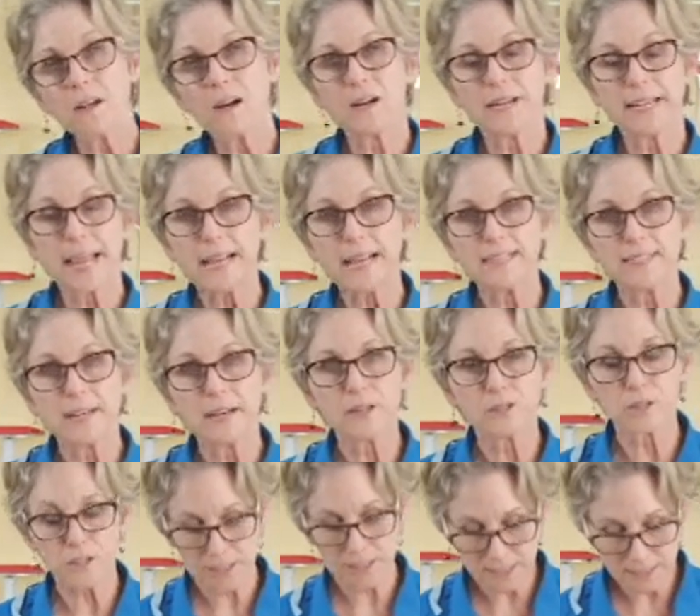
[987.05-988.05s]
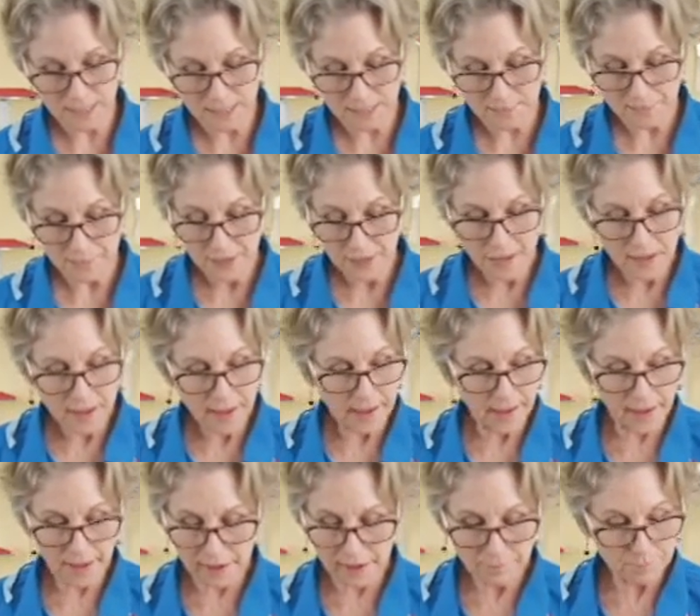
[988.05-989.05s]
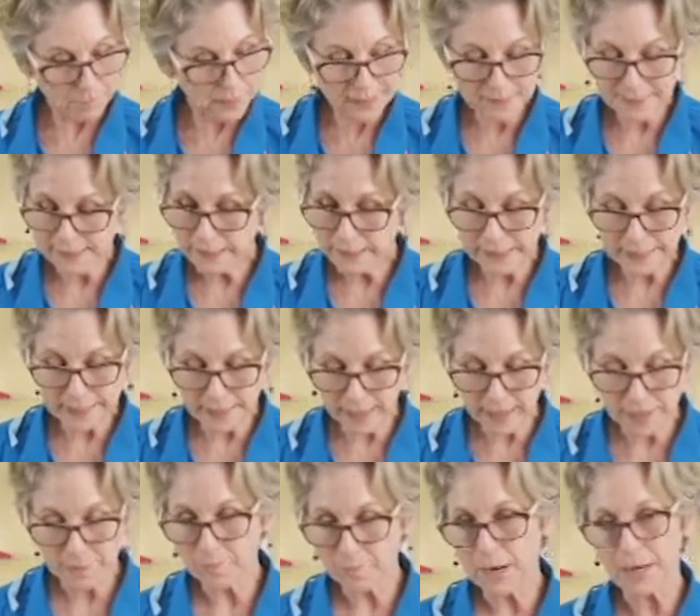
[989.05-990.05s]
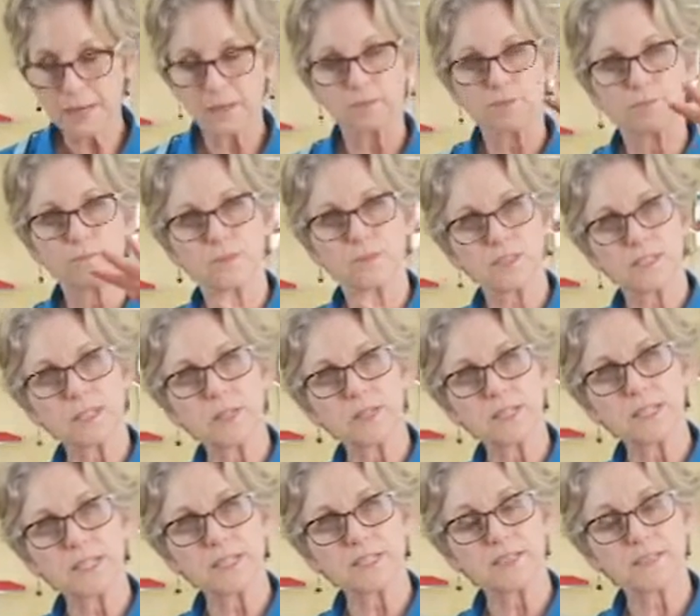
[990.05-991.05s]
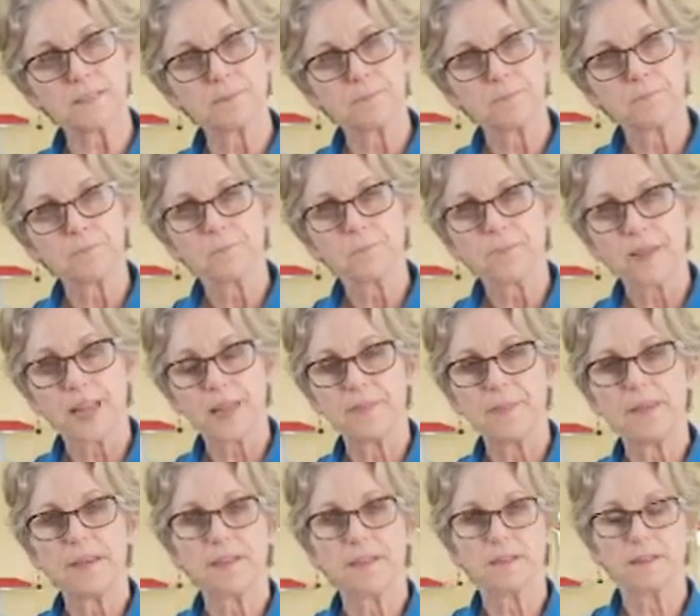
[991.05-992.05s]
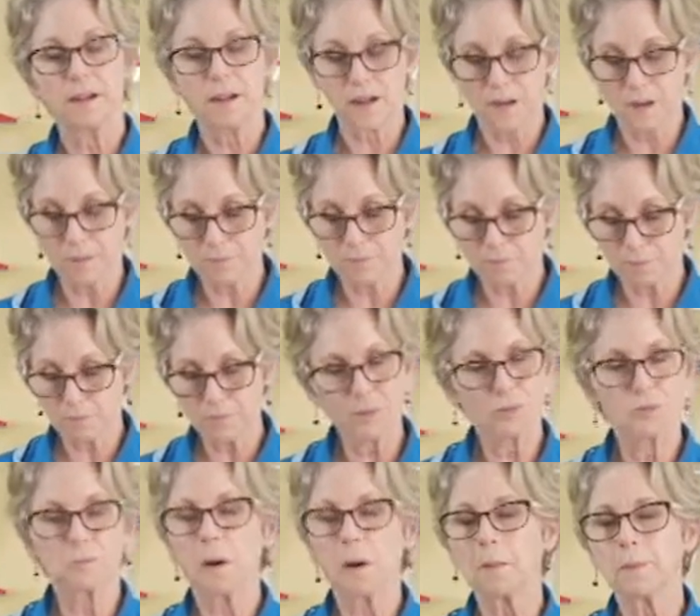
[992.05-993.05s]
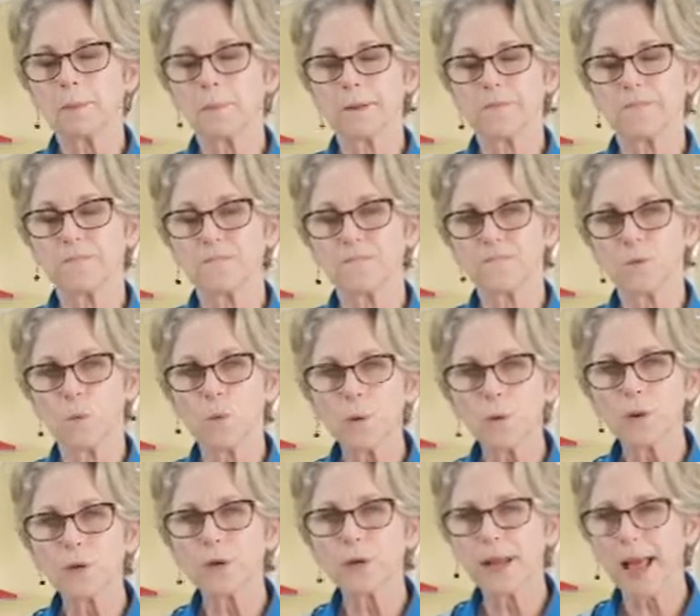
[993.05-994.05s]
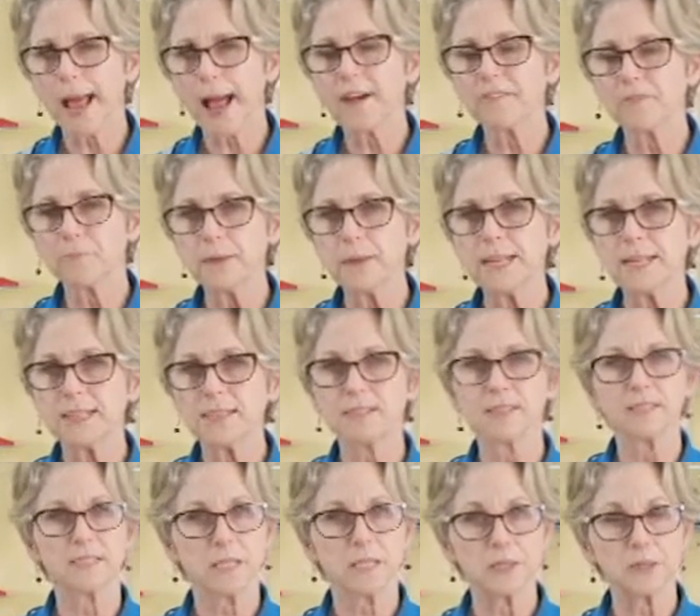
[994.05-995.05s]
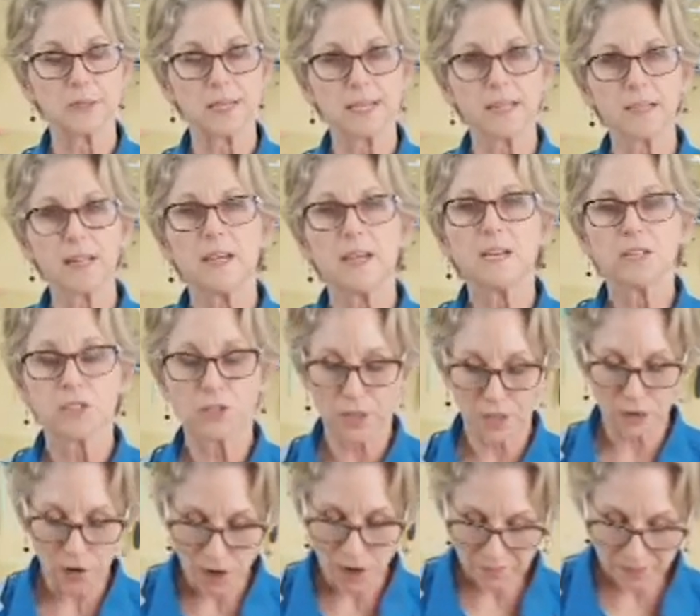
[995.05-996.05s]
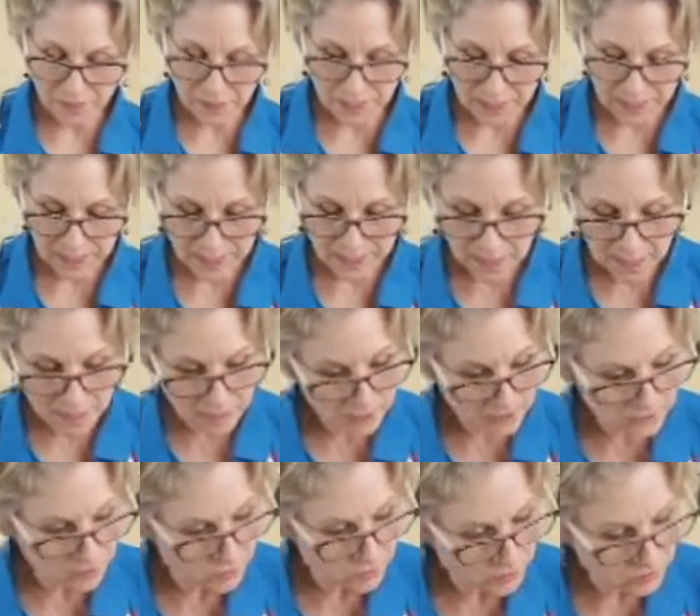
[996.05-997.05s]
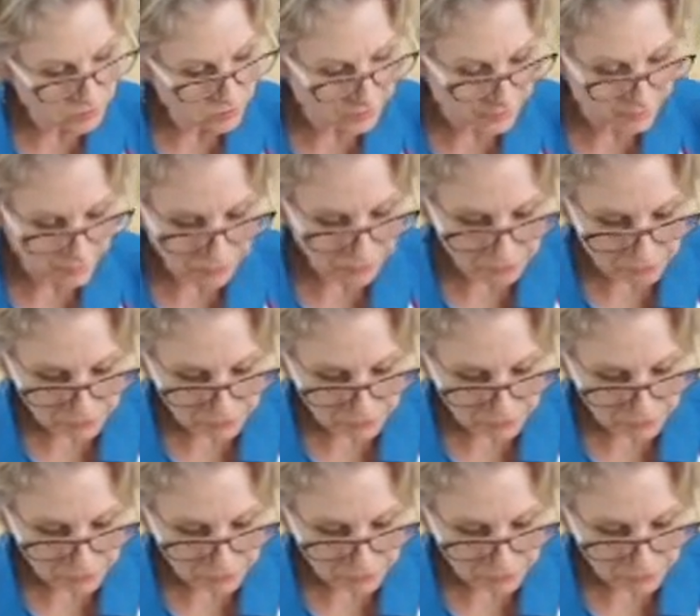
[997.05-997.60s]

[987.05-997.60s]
cast iron skillet, and basically I seared it, and then it was probably about 4.5 minutes searing. Took it off the heat, because notice on the other